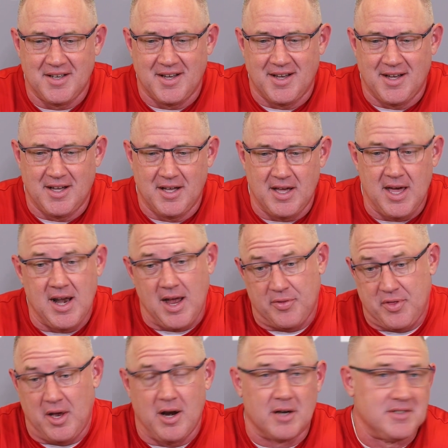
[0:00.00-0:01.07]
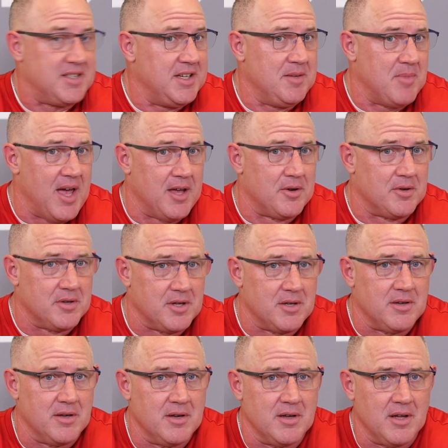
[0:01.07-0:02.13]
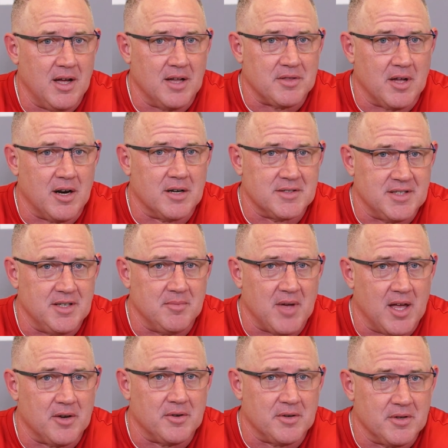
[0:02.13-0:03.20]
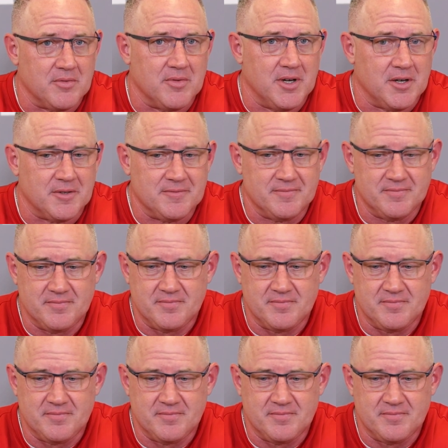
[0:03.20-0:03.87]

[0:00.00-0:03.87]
And I thought our team handled it. I thought our team handled it well.